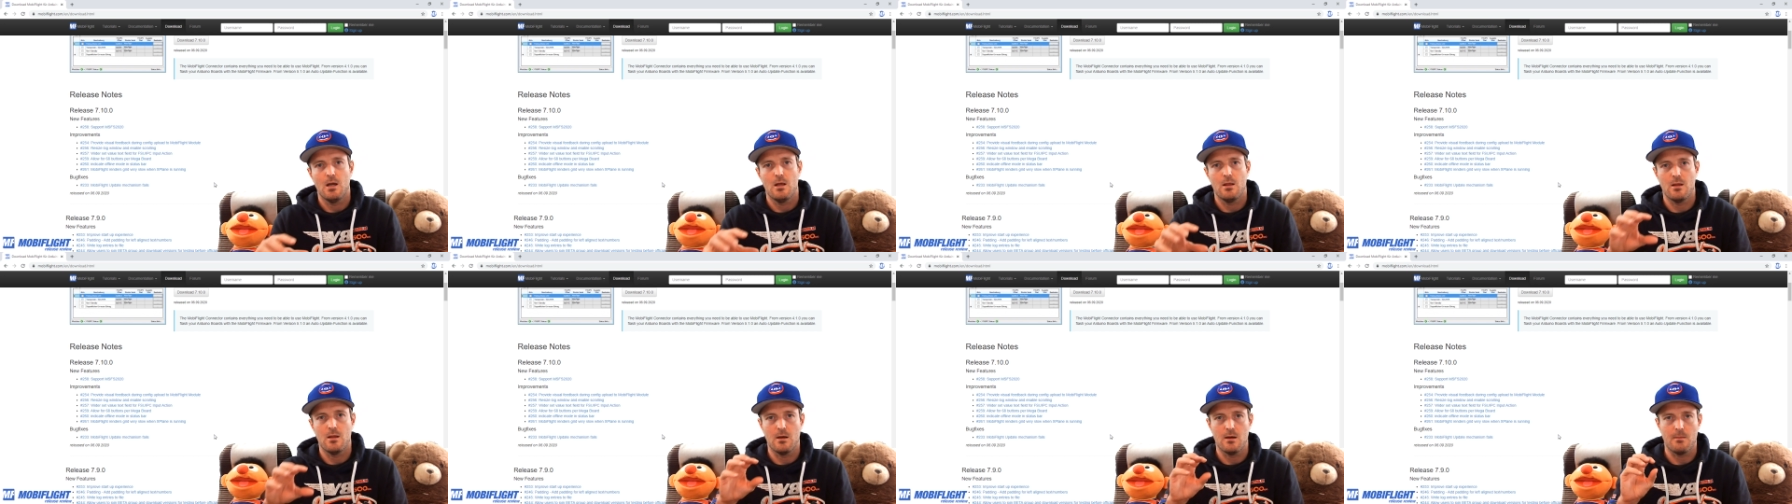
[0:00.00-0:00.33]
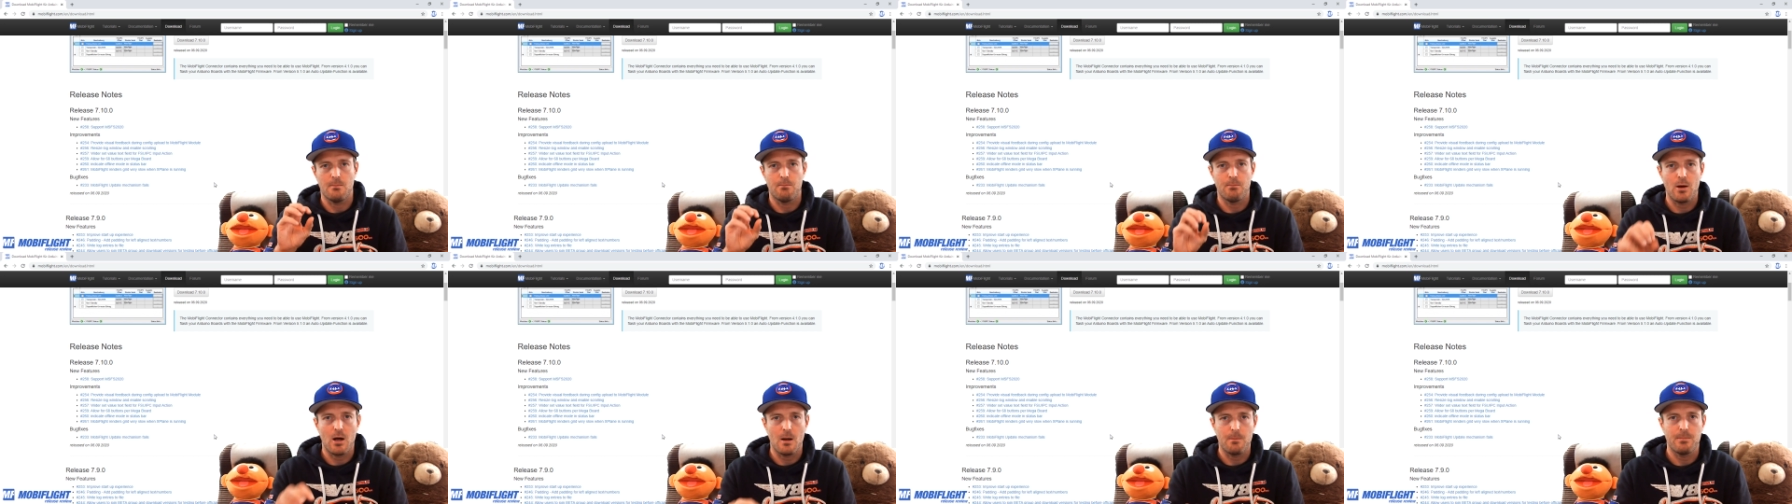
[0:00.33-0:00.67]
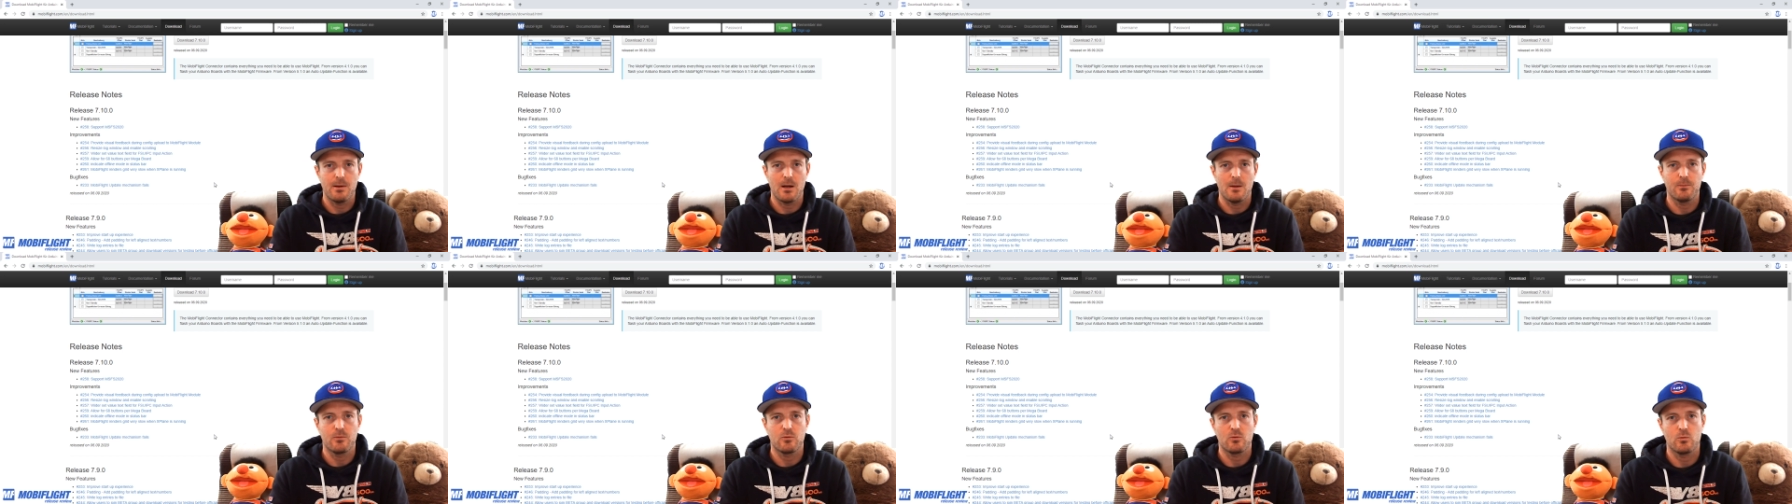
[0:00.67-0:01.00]
the
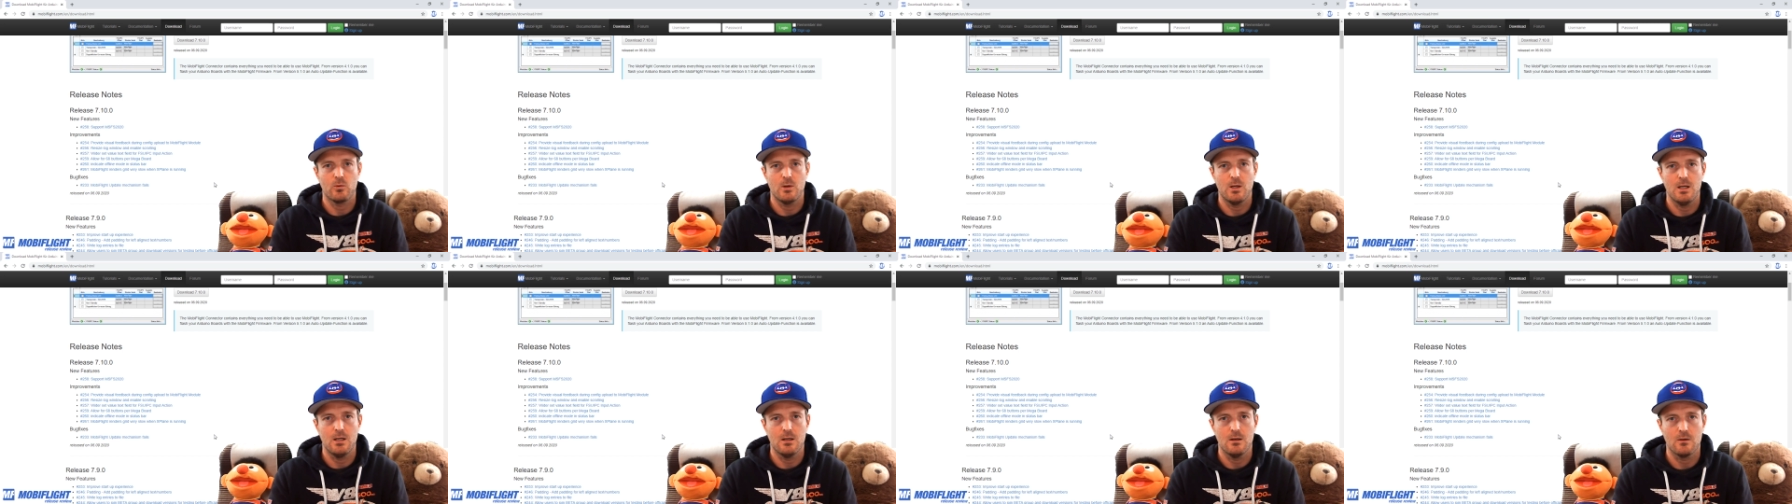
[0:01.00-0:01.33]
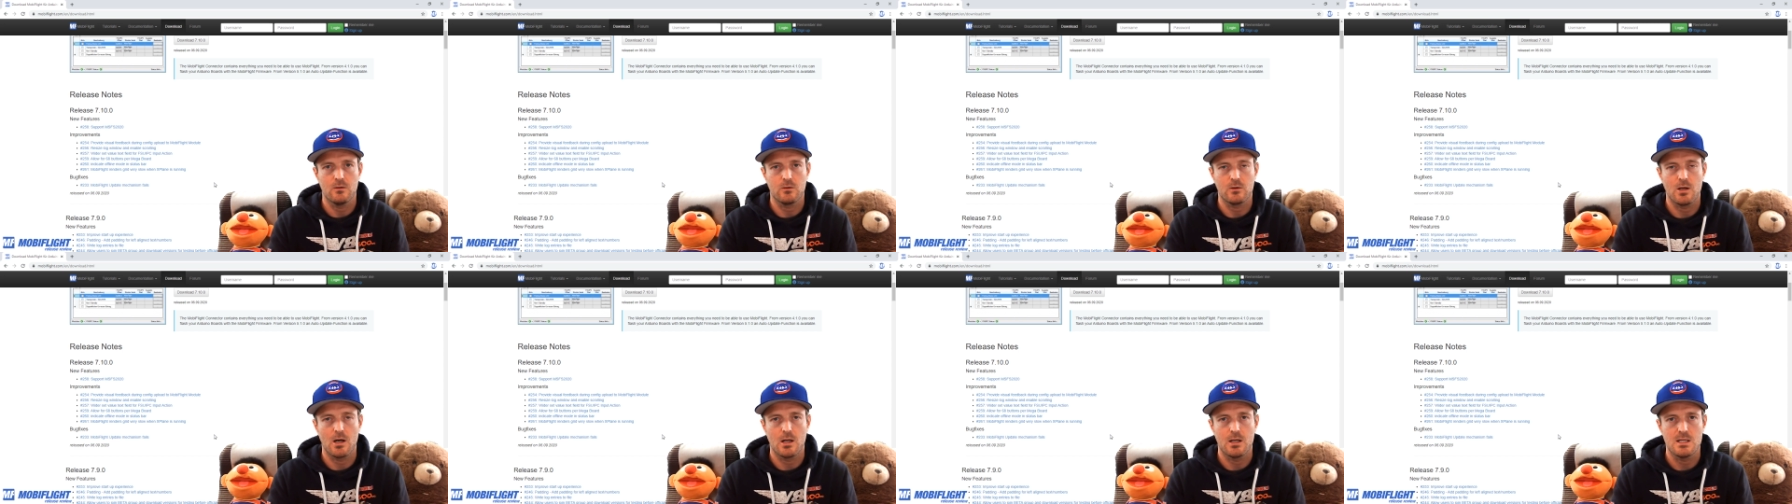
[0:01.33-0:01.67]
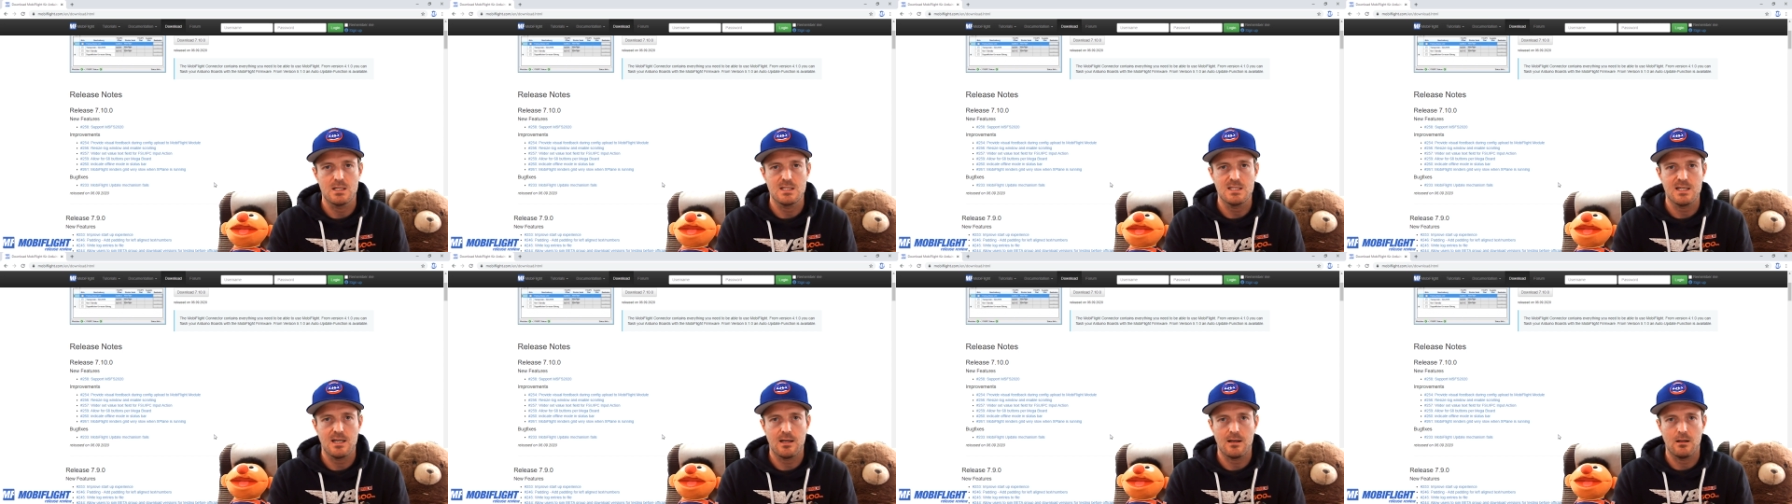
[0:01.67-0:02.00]
pop-up screen is going to
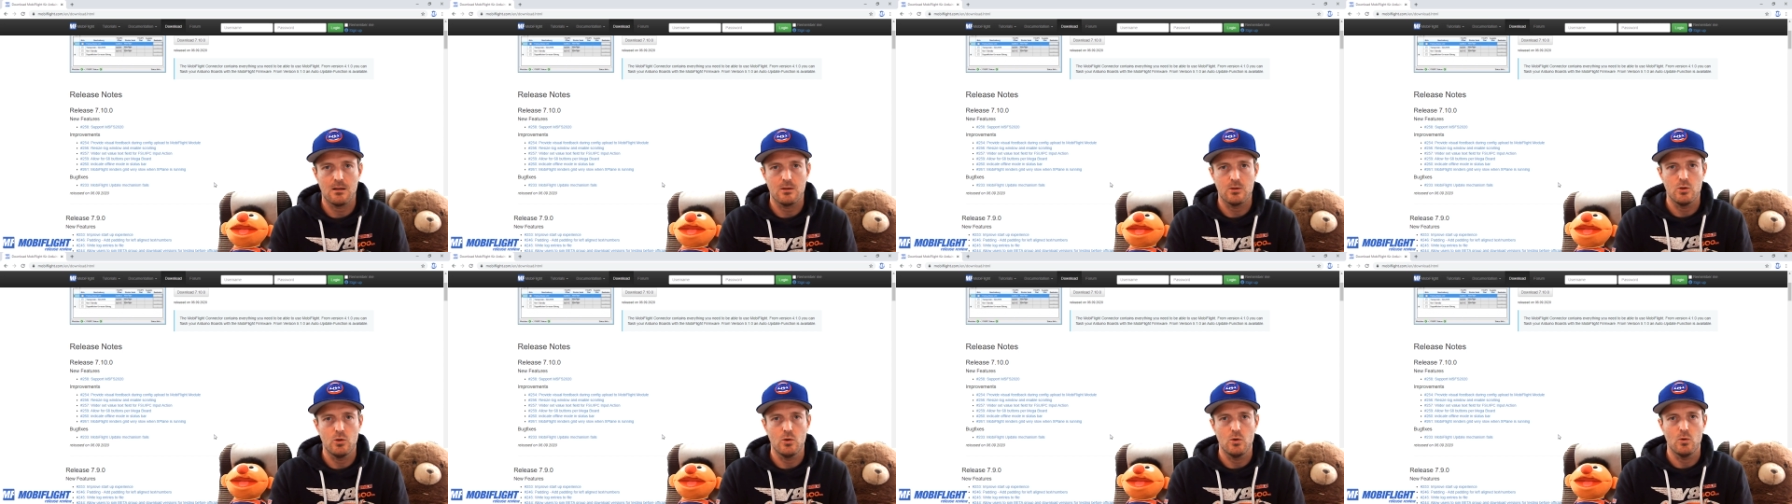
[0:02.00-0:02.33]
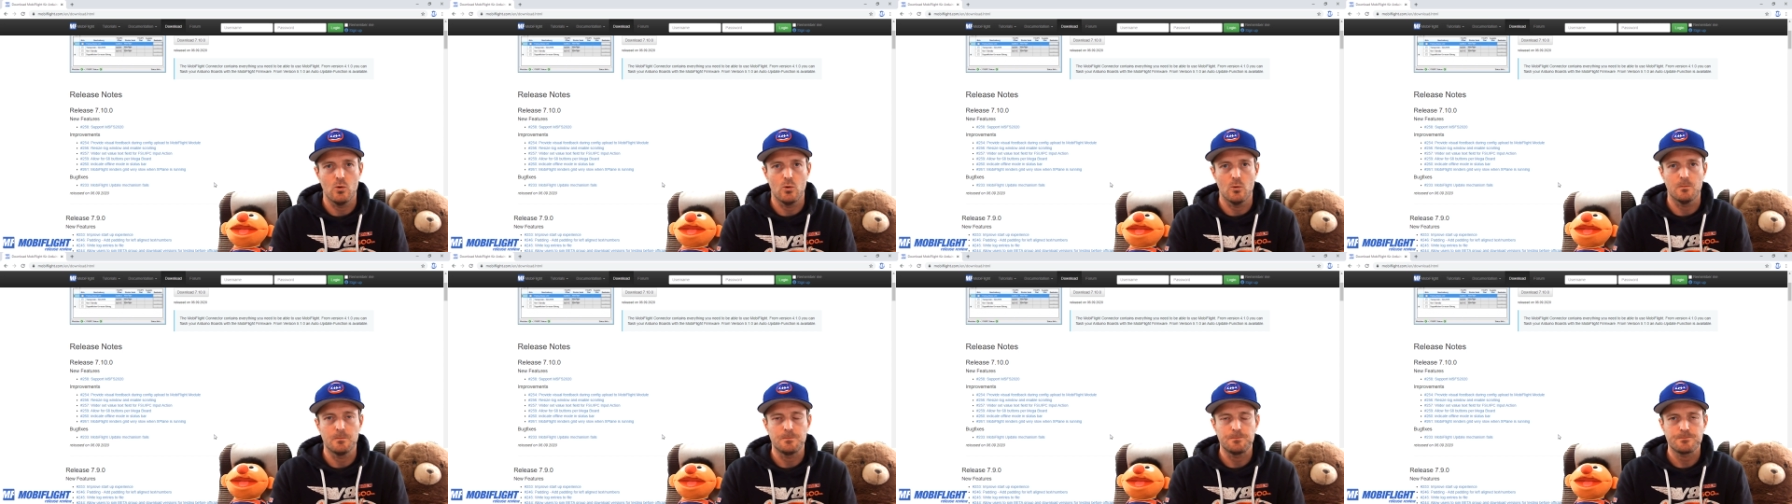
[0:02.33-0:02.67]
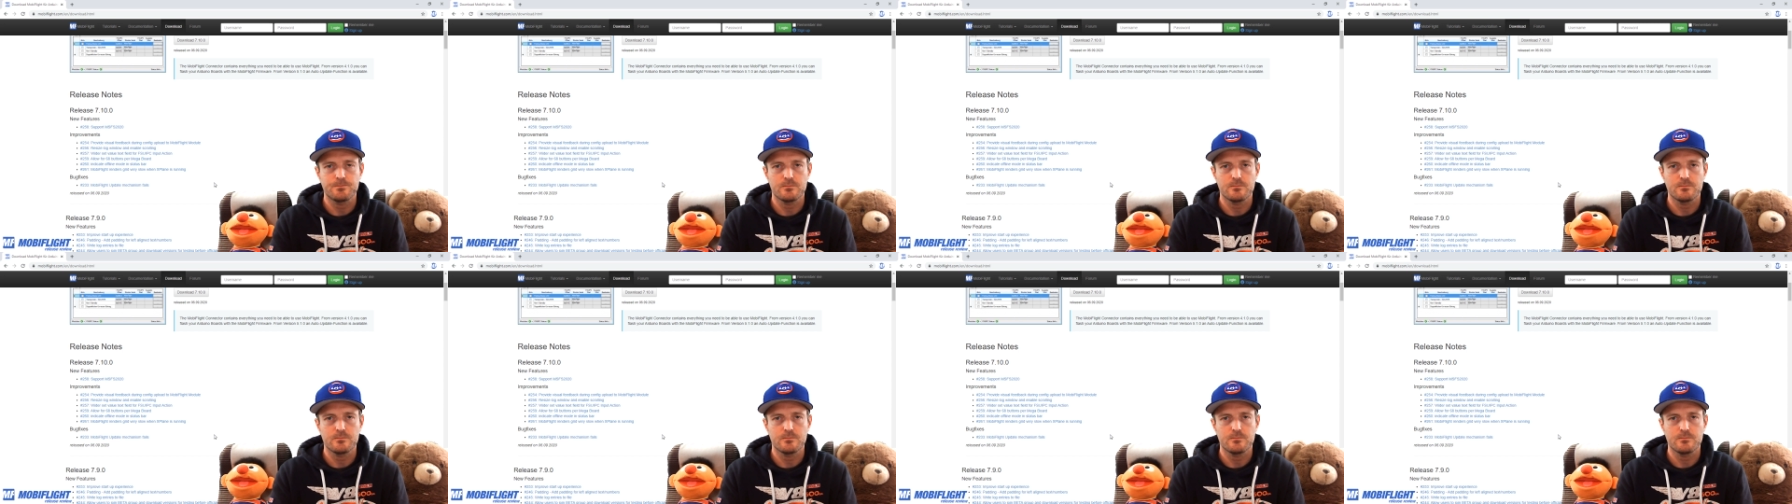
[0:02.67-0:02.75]
tell you